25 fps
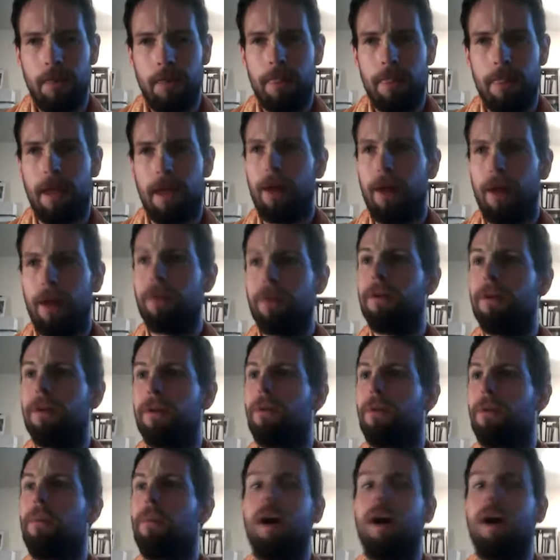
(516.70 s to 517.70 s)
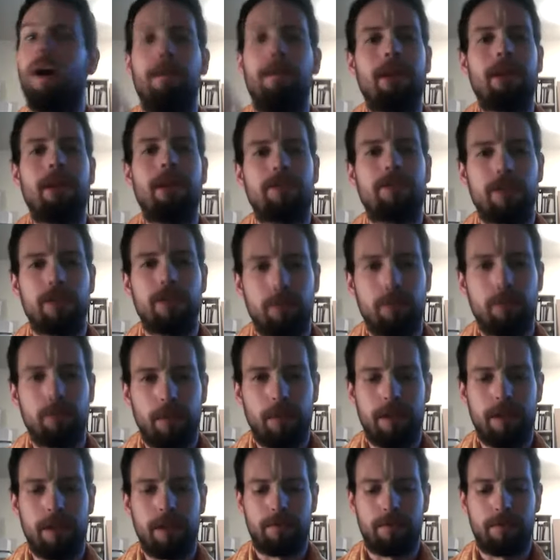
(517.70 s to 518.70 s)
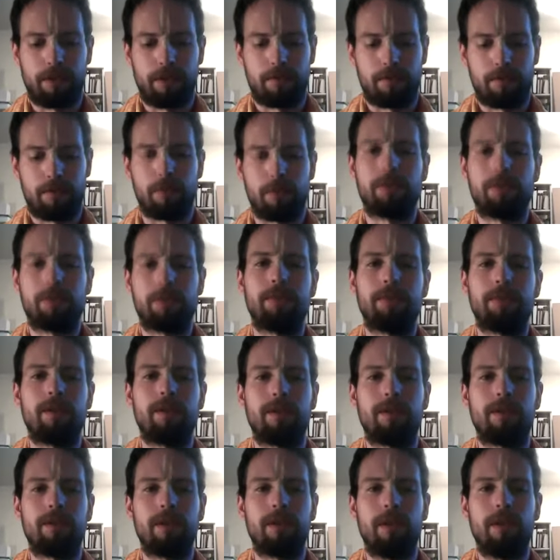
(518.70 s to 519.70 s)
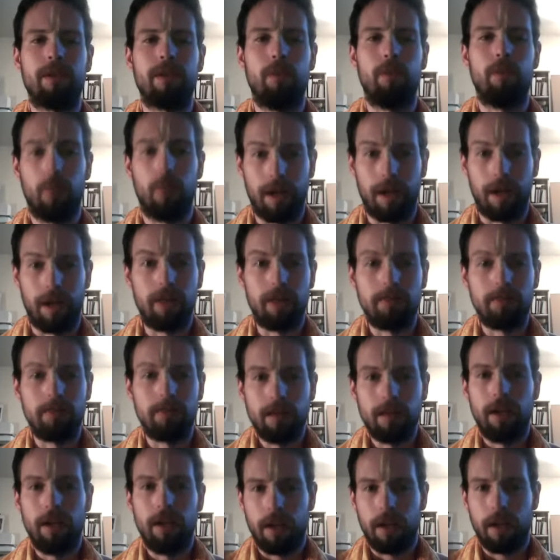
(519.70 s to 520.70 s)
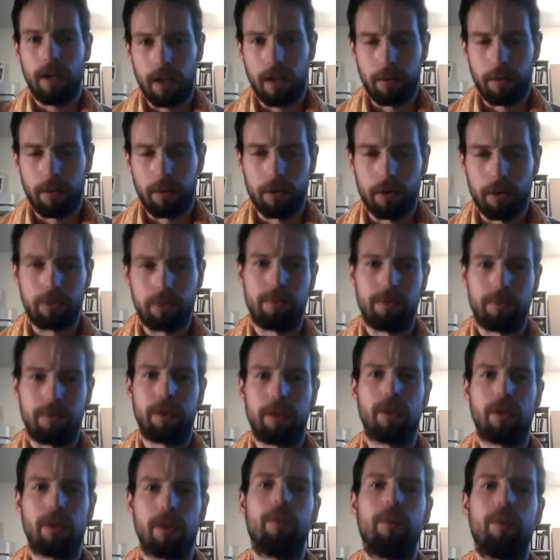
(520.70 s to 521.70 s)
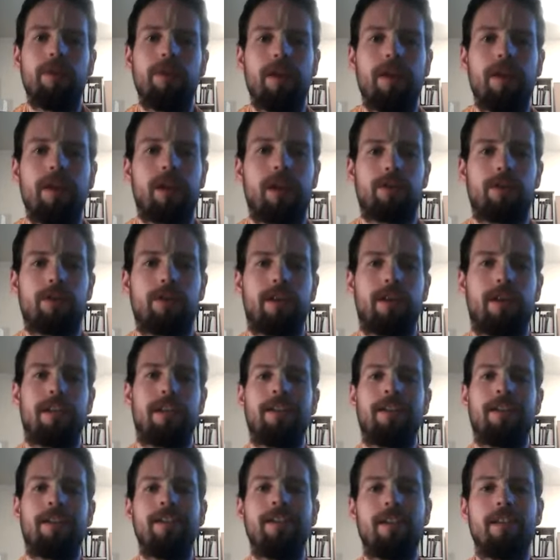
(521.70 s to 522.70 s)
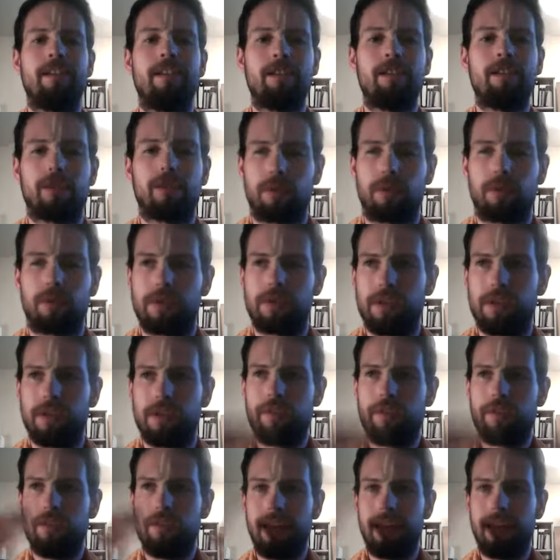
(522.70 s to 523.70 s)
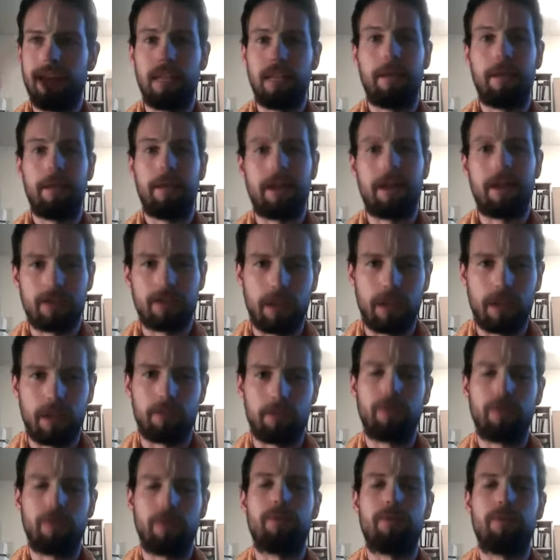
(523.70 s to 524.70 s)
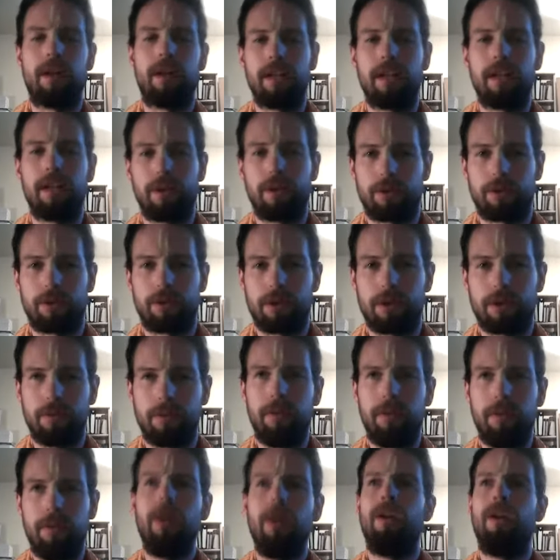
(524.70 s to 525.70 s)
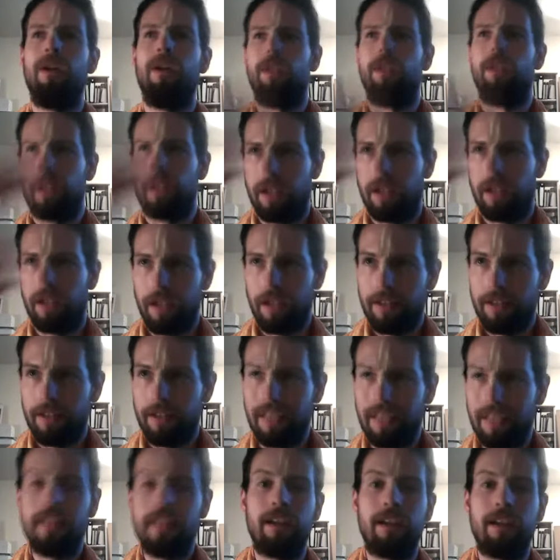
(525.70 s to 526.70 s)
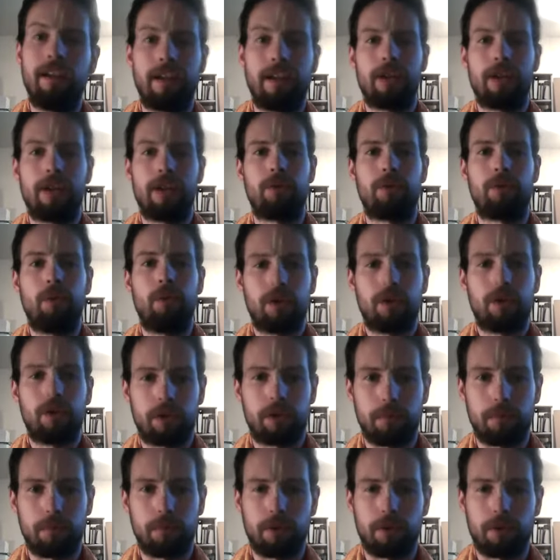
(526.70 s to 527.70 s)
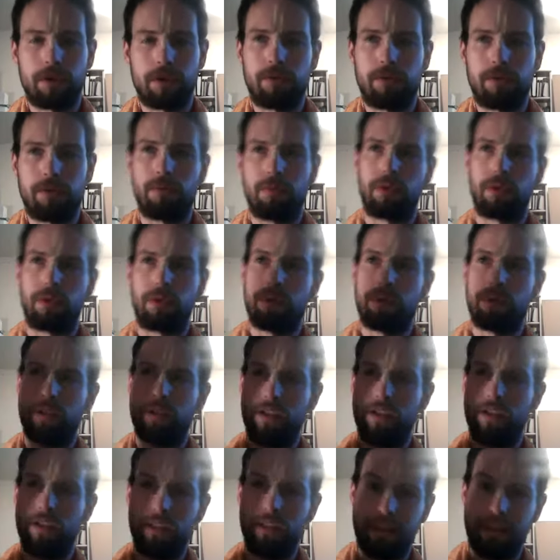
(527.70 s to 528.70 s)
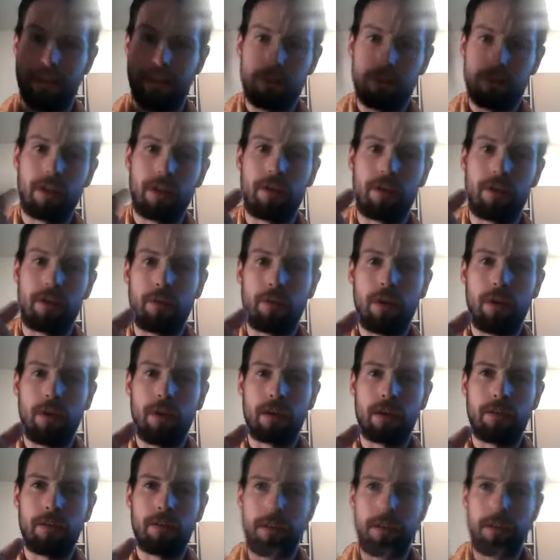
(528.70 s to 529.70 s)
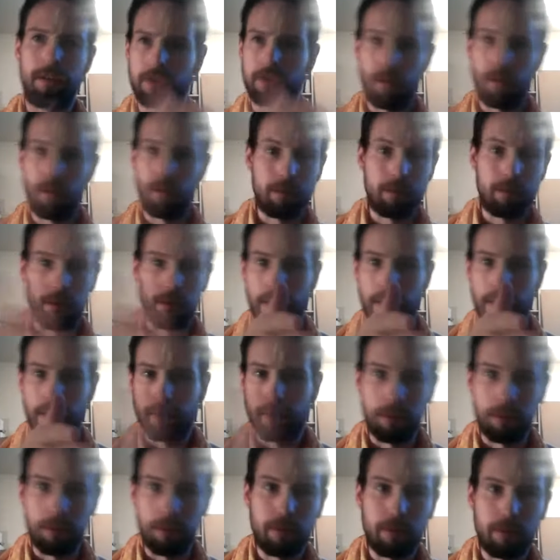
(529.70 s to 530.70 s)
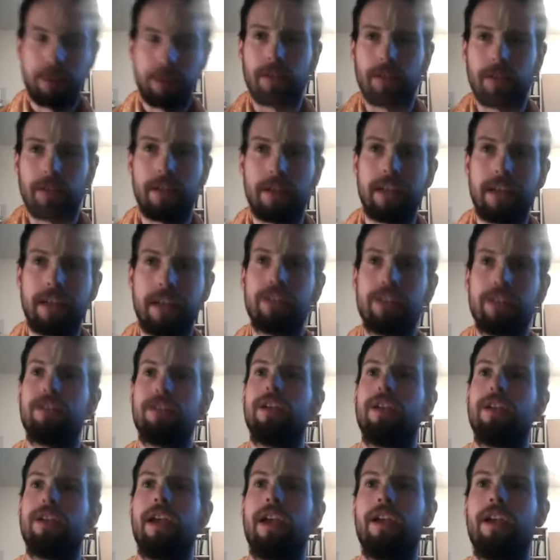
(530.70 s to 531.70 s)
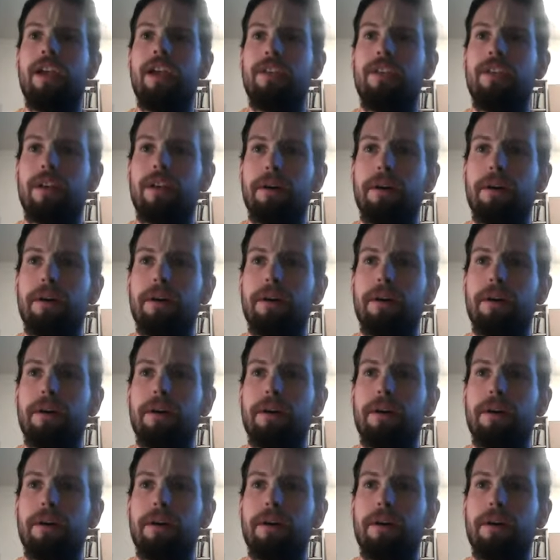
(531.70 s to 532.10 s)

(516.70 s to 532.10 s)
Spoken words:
Now, why Matsya? Why the fish form specifically? Well, anyone who's familiar with the Ashtakaliya Leelas, or the daily pastimes with Radha and Krishna, they daily engage in water sports, where Krishna dips under the water and swims around between their legs, and